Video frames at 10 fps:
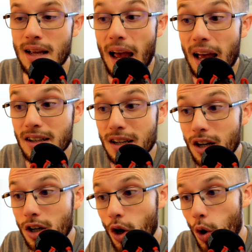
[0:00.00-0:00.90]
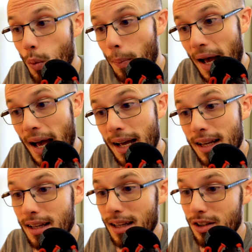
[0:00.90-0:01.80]
and go
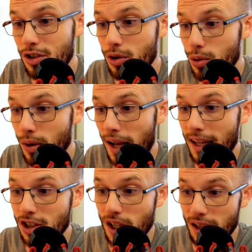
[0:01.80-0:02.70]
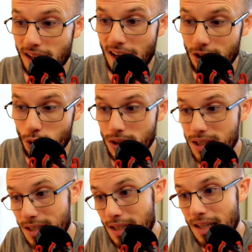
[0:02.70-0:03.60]
back into angelic Android,
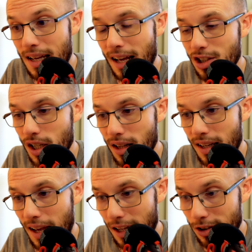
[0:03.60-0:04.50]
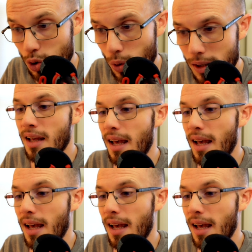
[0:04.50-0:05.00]
cd angelic Android.